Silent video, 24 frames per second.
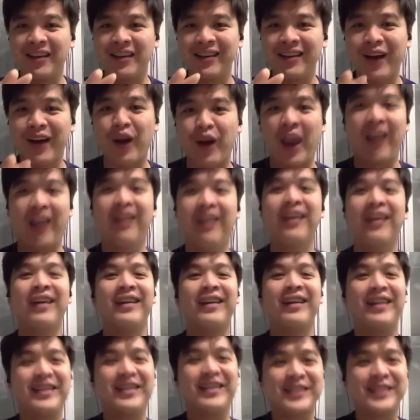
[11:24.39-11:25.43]
Okay,
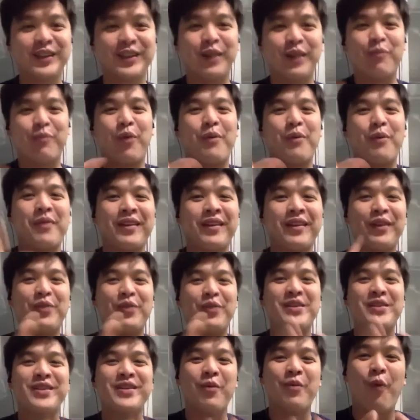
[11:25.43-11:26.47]
this is probably the
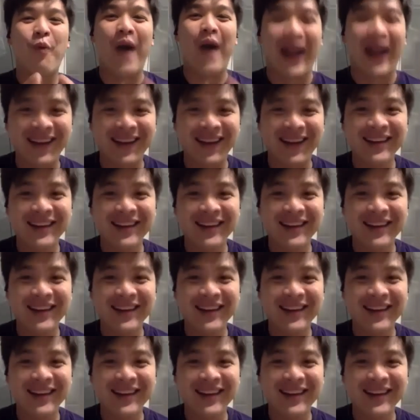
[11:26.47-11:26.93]
reason why.